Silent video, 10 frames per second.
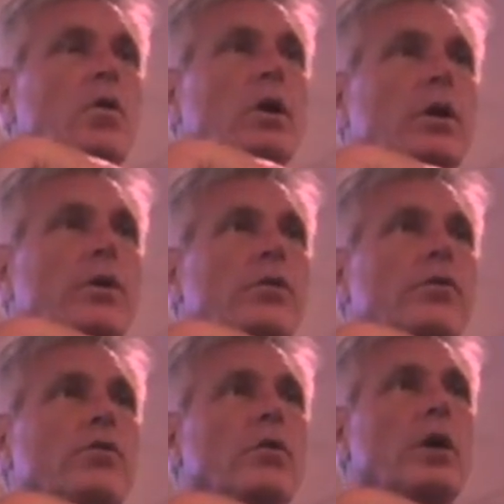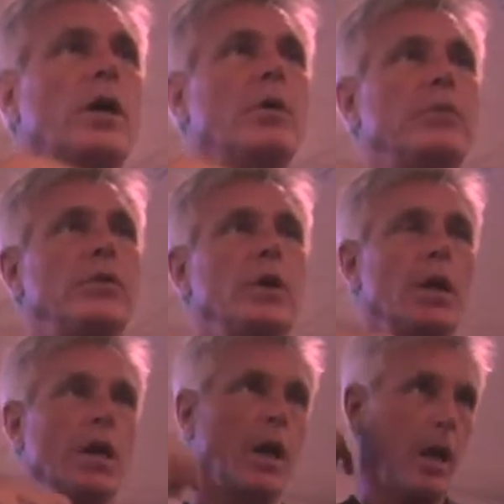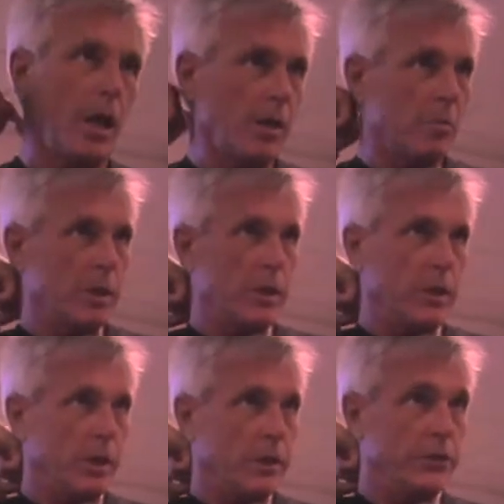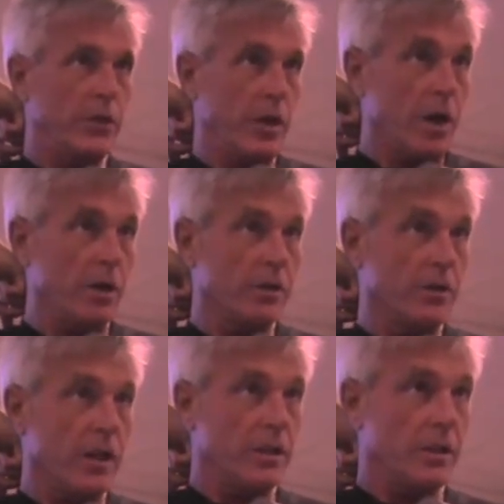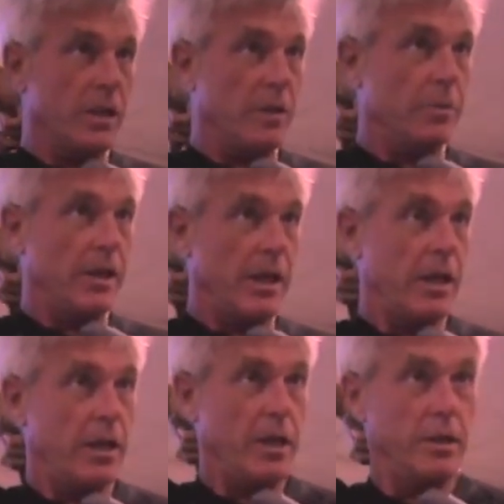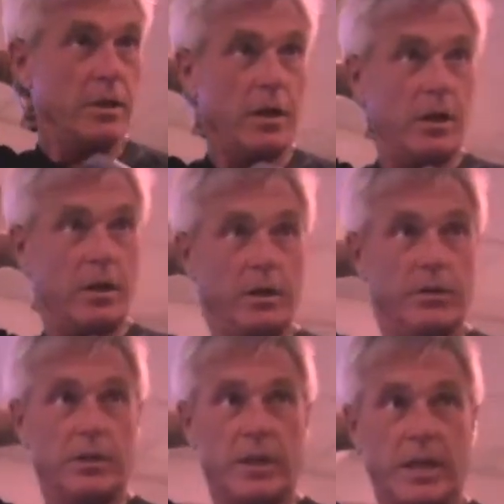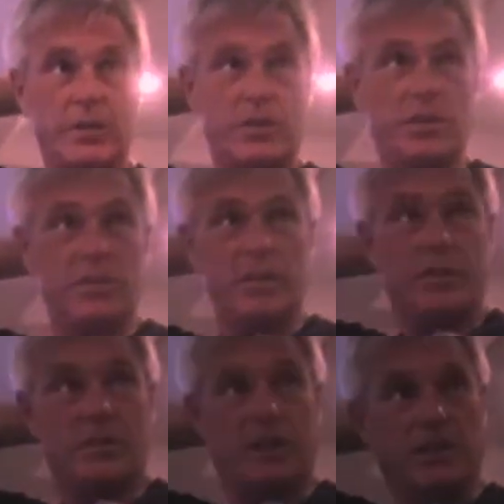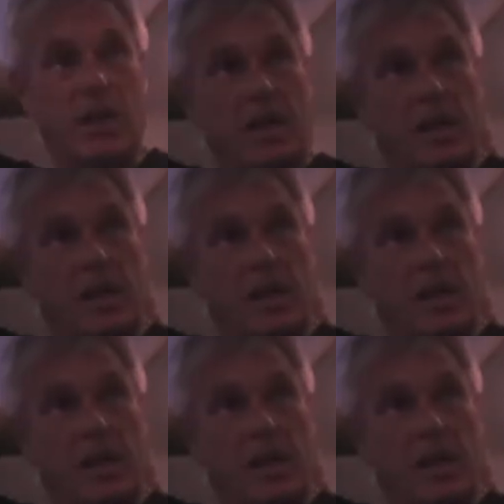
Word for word: organs drops. And because the heart is at the top of that, and the heart is attached to C6,